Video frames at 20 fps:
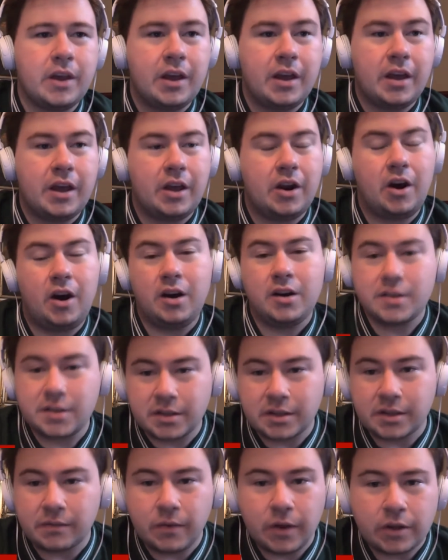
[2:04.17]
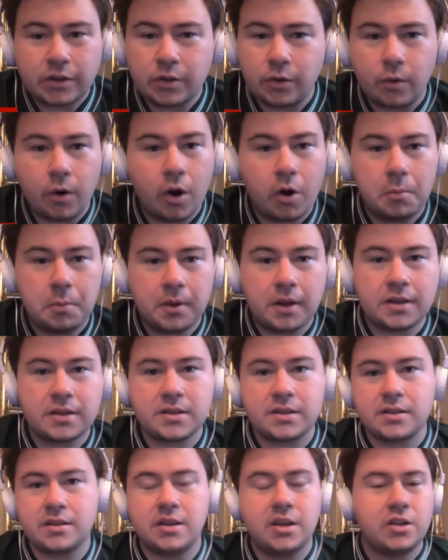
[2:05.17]
And honestly, Victor
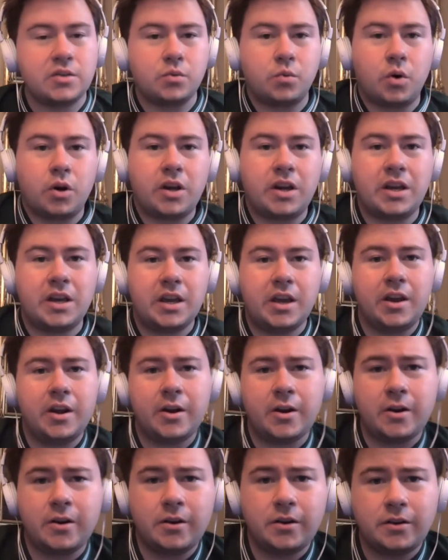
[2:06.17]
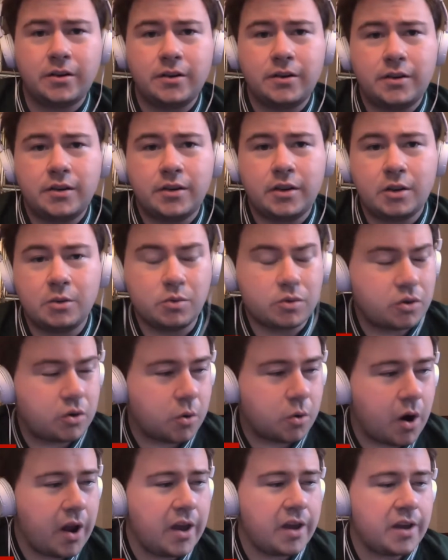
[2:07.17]
Robles, his rookie year, he was
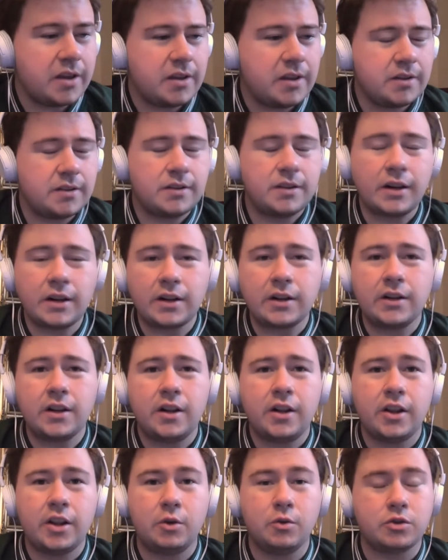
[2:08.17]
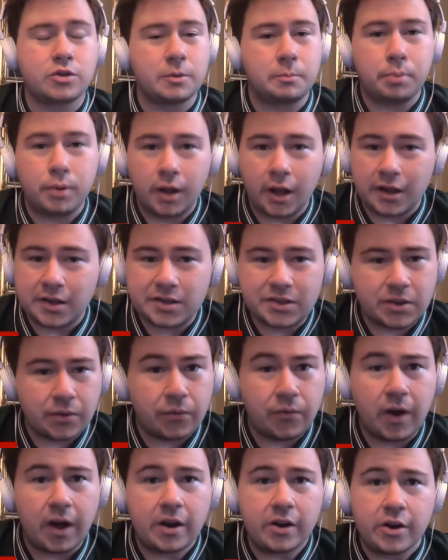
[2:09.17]
great. He was a plus
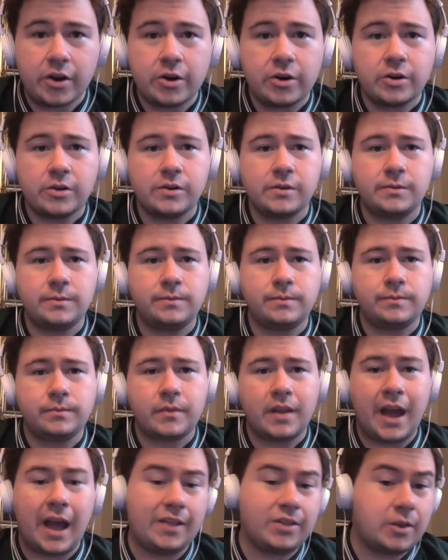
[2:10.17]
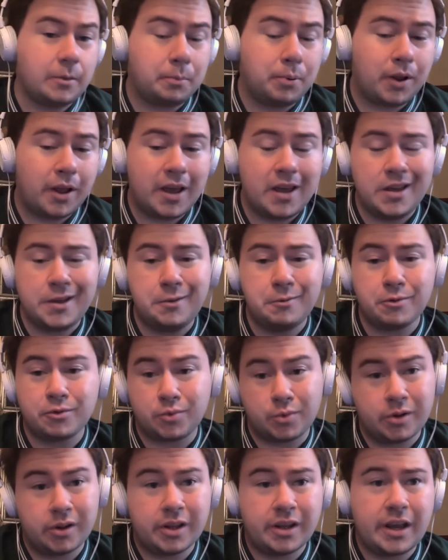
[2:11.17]
defender. At the plate, he was
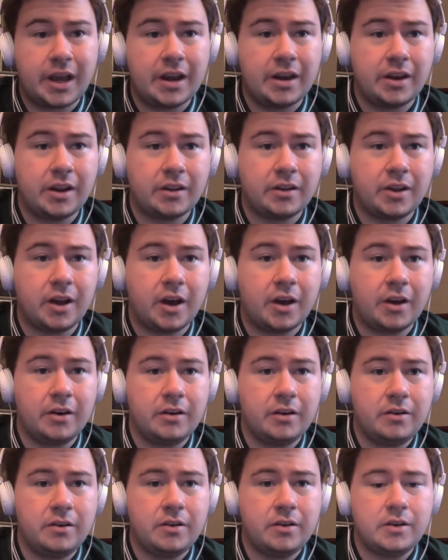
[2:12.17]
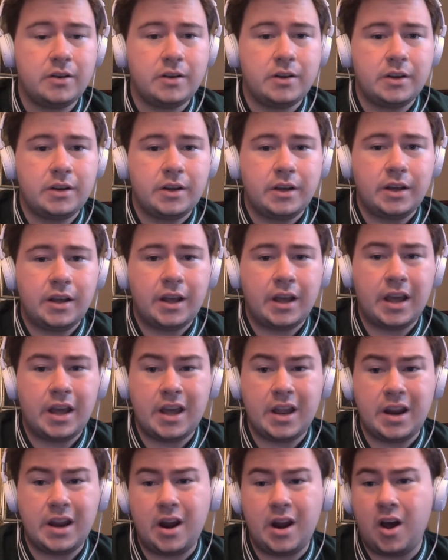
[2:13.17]
really getting it done.
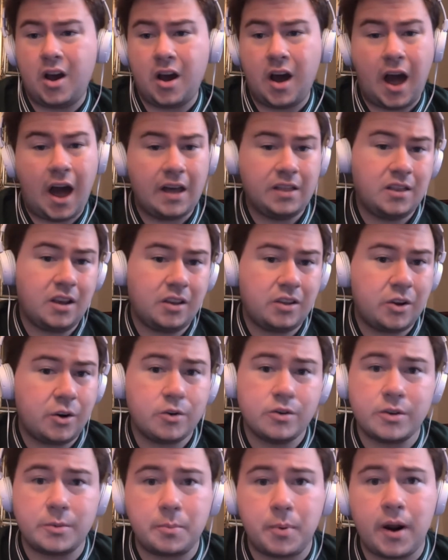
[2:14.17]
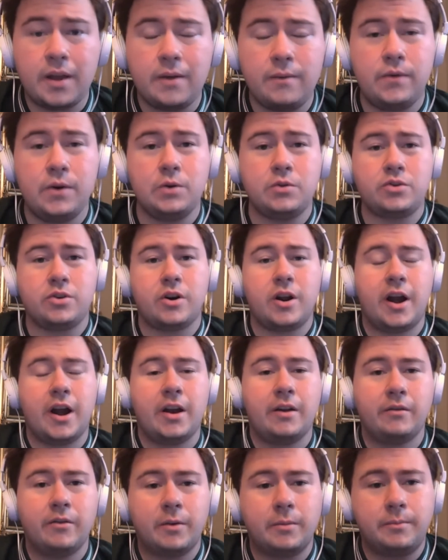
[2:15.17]
And I thought there was a bright future ahead
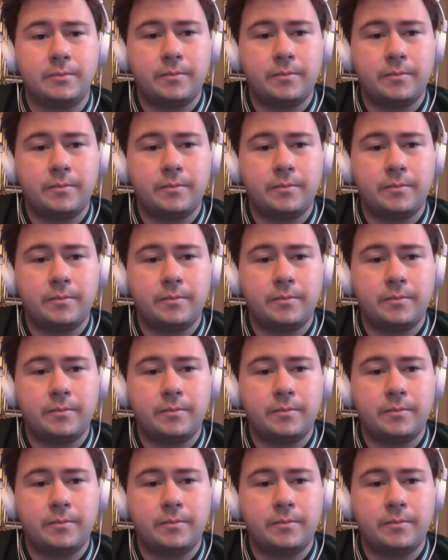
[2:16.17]
of him.